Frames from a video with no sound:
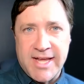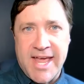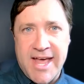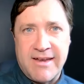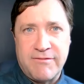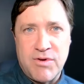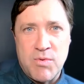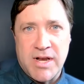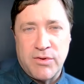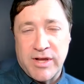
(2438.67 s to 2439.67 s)
again, if we
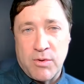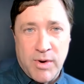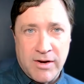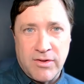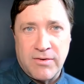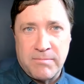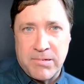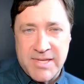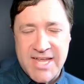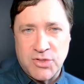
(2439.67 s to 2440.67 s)
want to look at where there
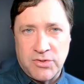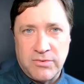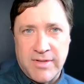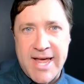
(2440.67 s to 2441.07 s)
potential